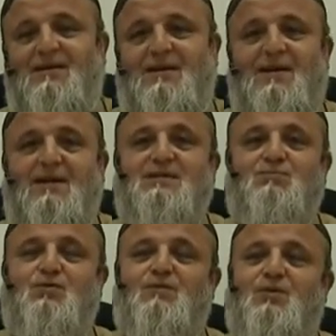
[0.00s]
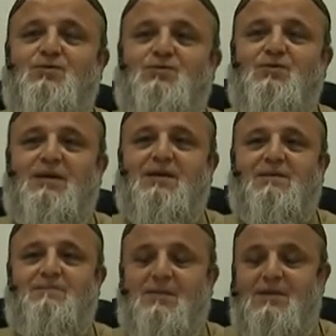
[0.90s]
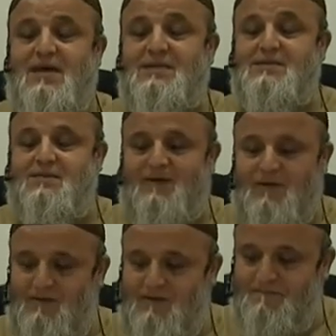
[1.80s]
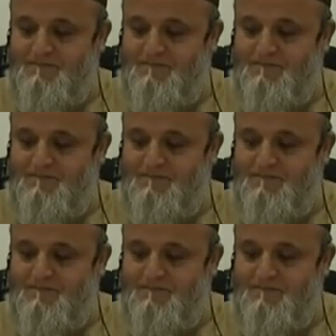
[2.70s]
Now let's move on to the next fard.